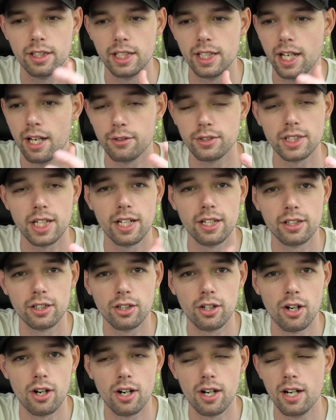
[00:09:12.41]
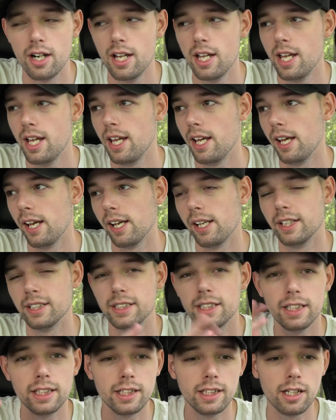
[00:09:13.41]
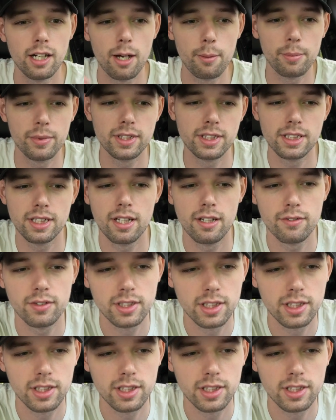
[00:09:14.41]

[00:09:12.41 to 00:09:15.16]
the outside of the car, and it's heating it up and stuff.